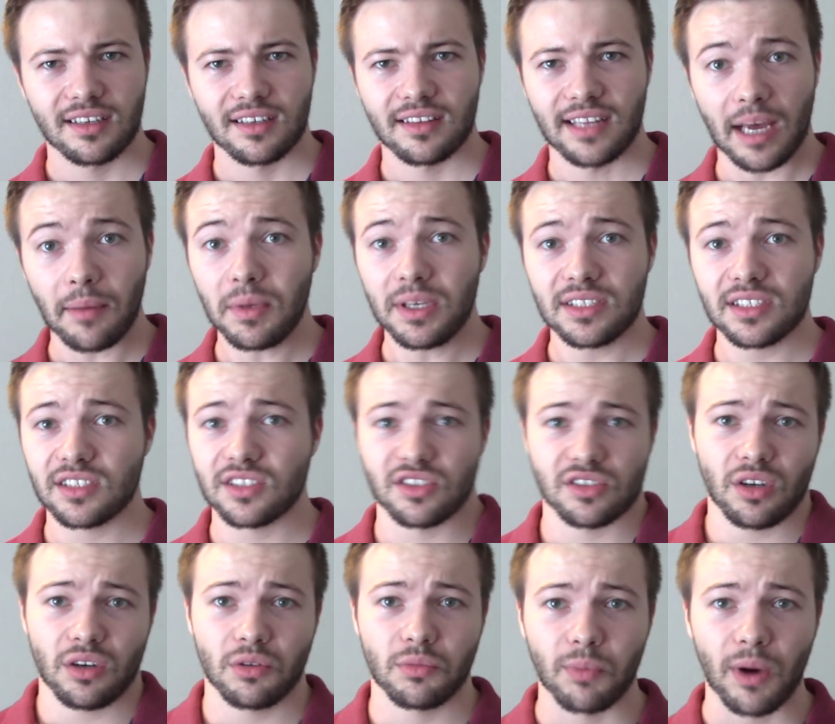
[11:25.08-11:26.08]
That means it
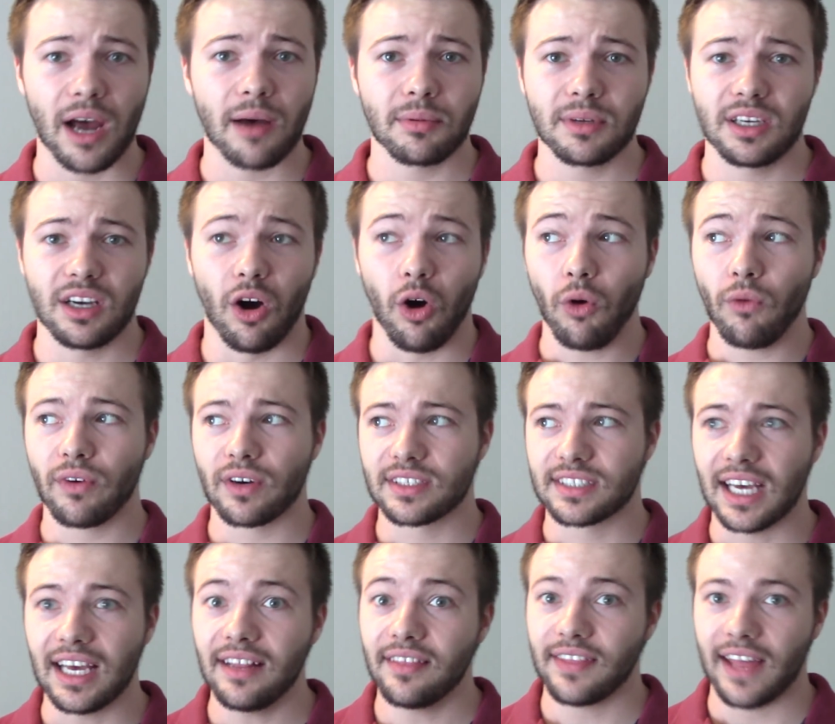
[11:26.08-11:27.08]
sold probably over
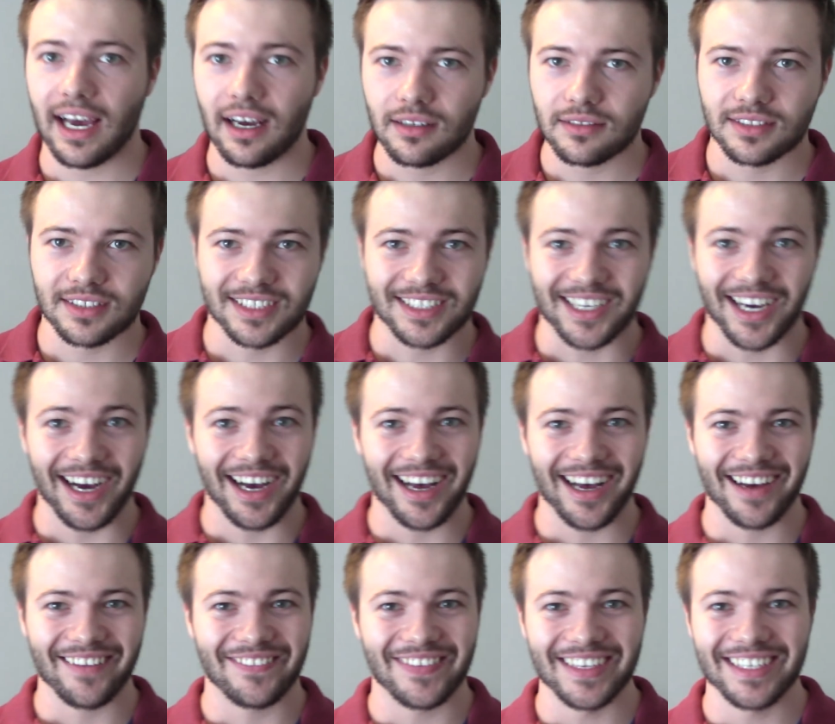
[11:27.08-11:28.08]
10,000
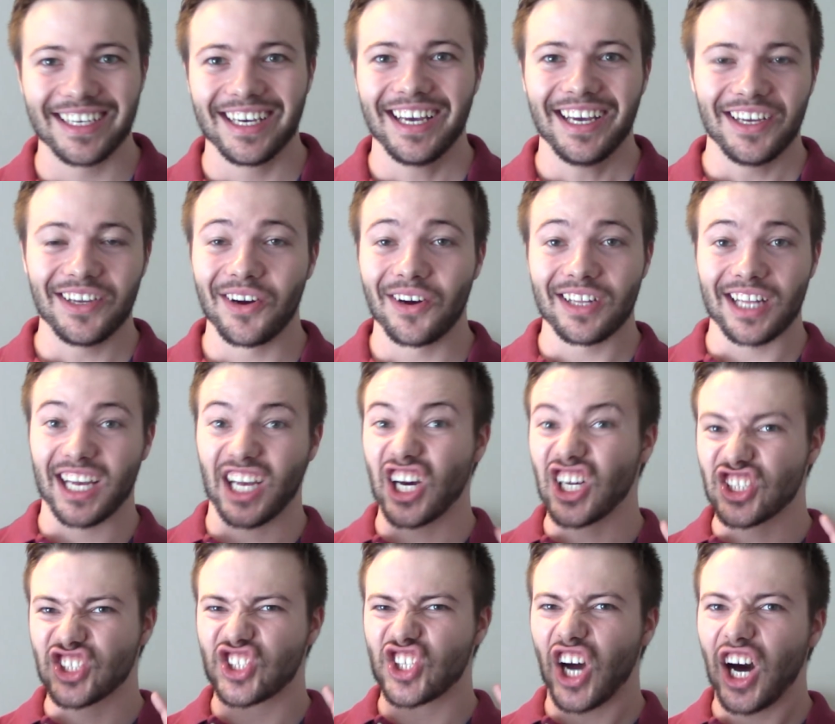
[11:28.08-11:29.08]
copies. You know, like
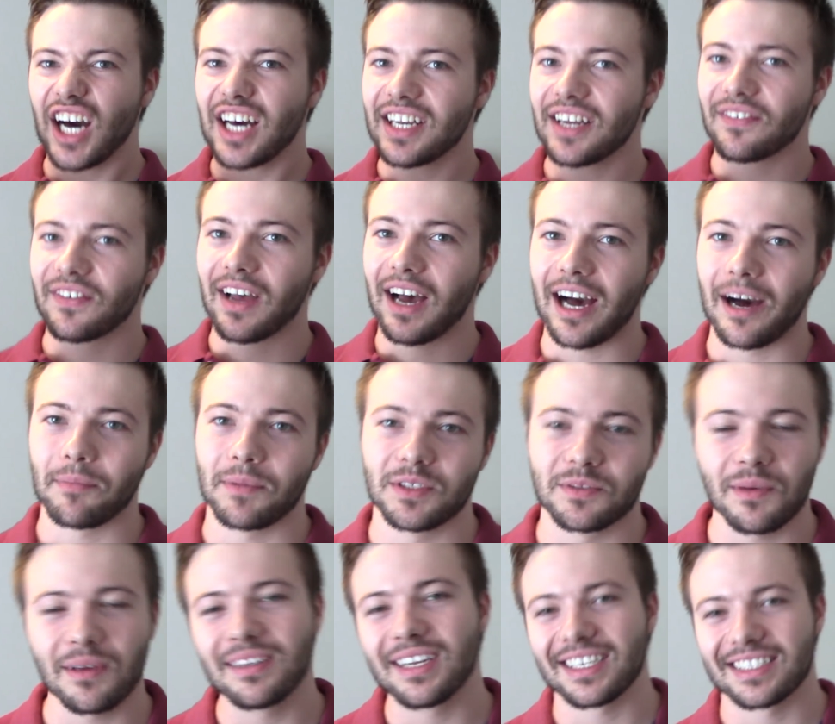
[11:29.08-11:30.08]
a ton of copies.
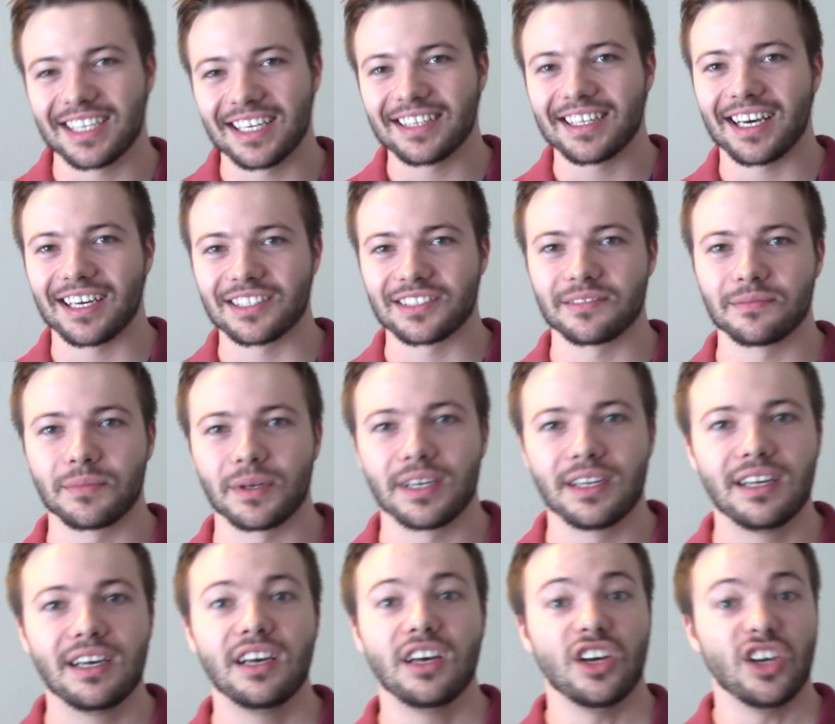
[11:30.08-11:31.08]
Maybe not 10,000,
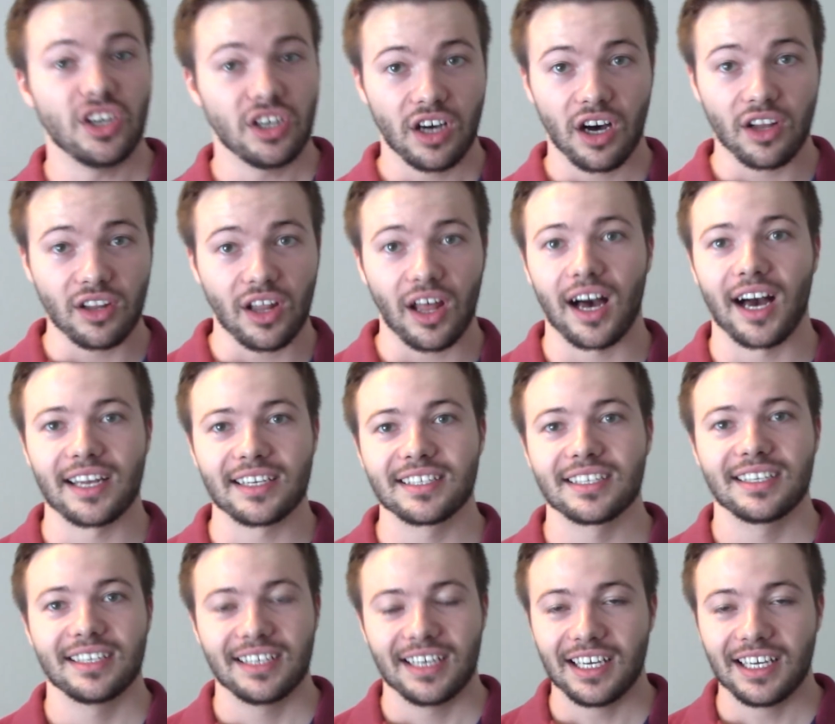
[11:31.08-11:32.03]
but a lot.